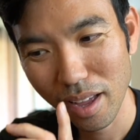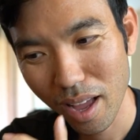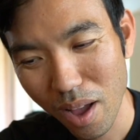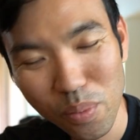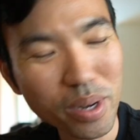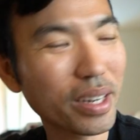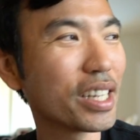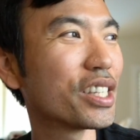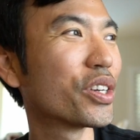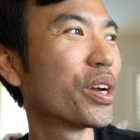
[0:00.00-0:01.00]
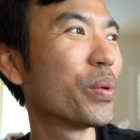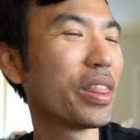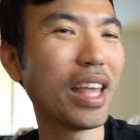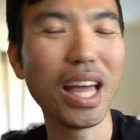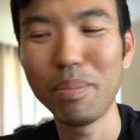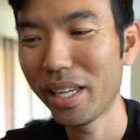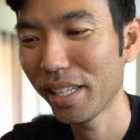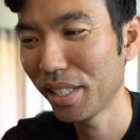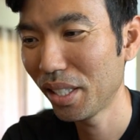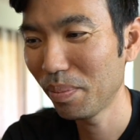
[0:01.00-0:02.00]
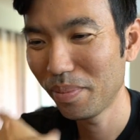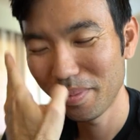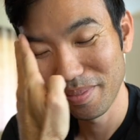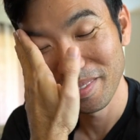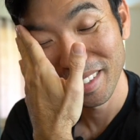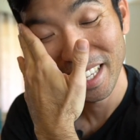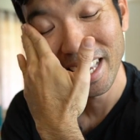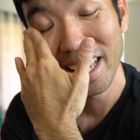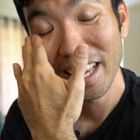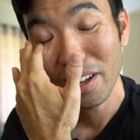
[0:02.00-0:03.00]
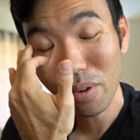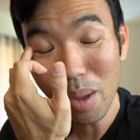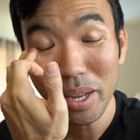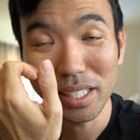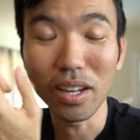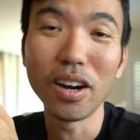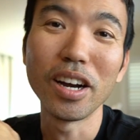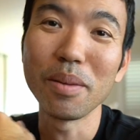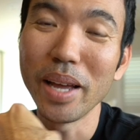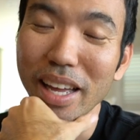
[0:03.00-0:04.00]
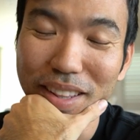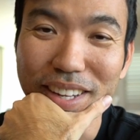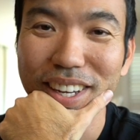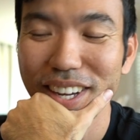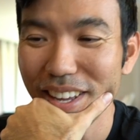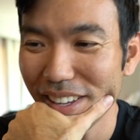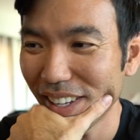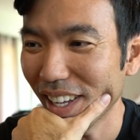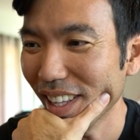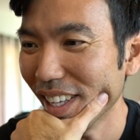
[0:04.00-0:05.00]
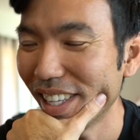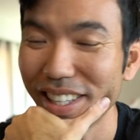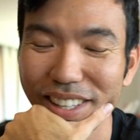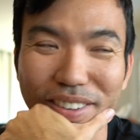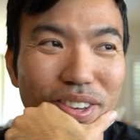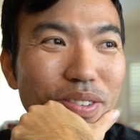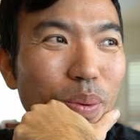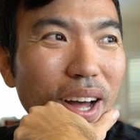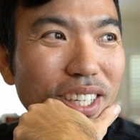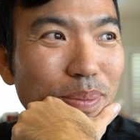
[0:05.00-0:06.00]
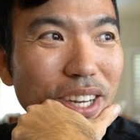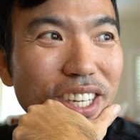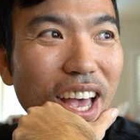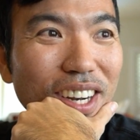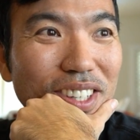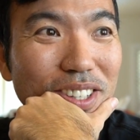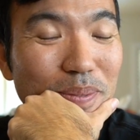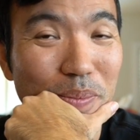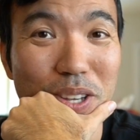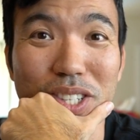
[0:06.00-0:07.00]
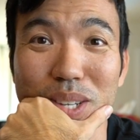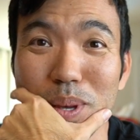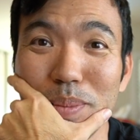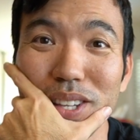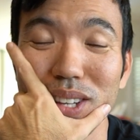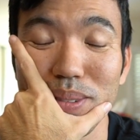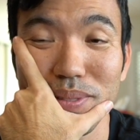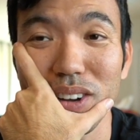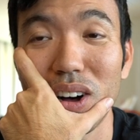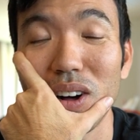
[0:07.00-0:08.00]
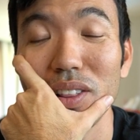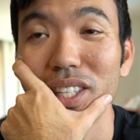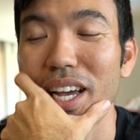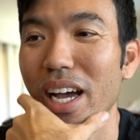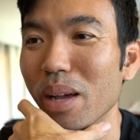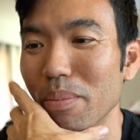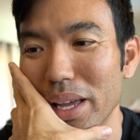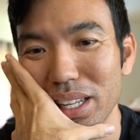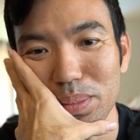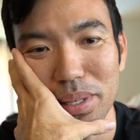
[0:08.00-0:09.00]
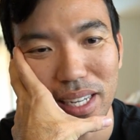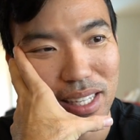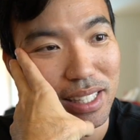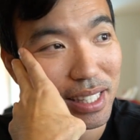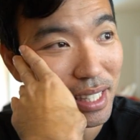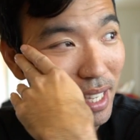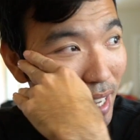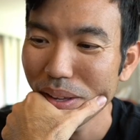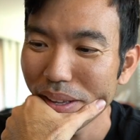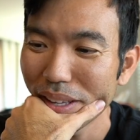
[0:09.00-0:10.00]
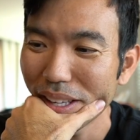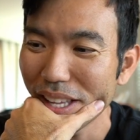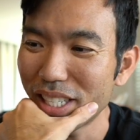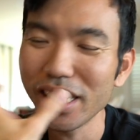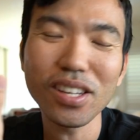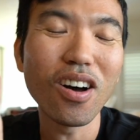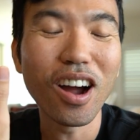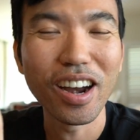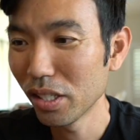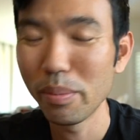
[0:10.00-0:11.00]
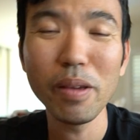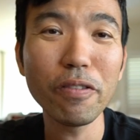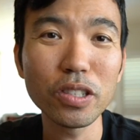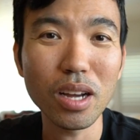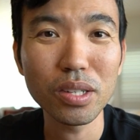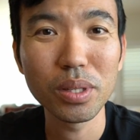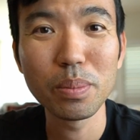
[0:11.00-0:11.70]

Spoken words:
I would disagree with that because ramen is hard, man. Like if you watch my channel, you see me mess up all the time, and it's because it's just hard. So maybe for Joshua it's